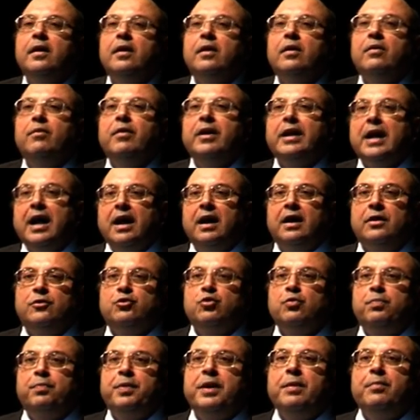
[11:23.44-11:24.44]
when our
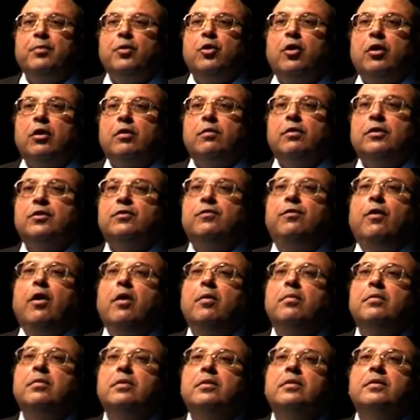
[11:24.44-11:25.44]
Supreme Court was
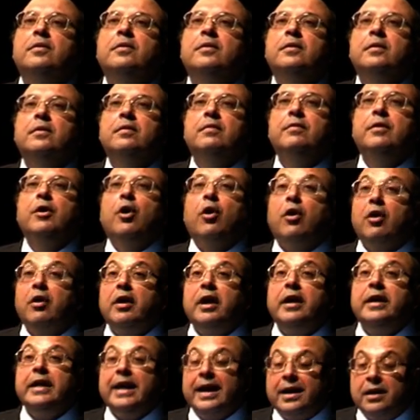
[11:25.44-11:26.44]
formed, we
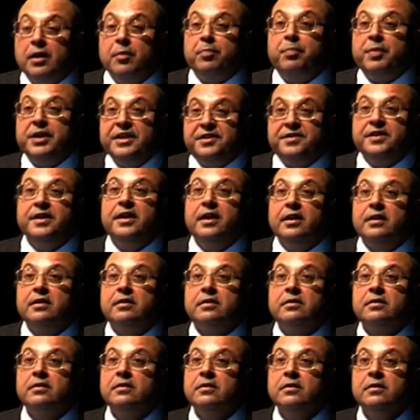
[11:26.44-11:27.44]
already had a precedent
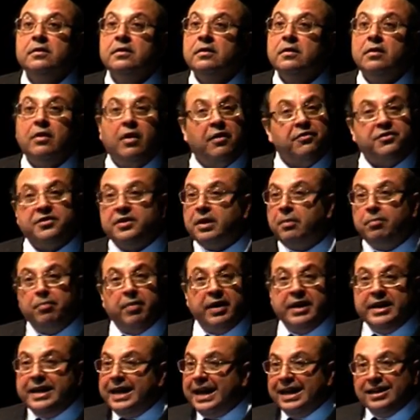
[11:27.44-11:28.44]
of
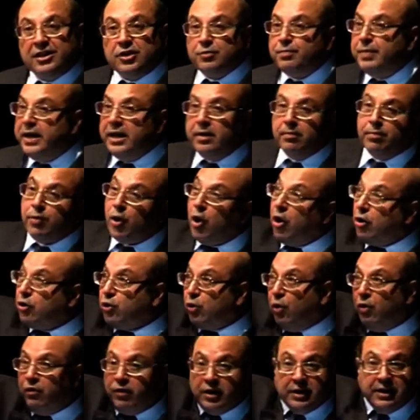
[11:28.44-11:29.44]
somebody else being brought
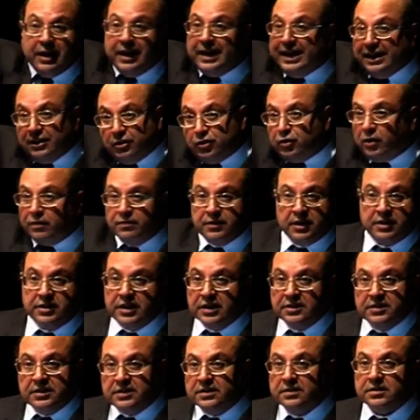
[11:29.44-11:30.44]
over the heads of the
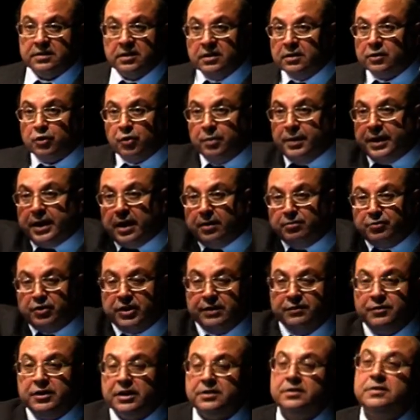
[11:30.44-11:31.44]
judges to become
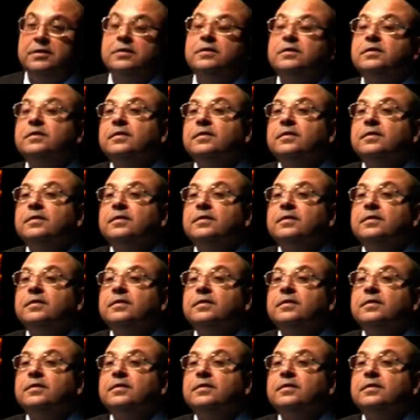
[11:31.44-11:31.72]
Chief Justice.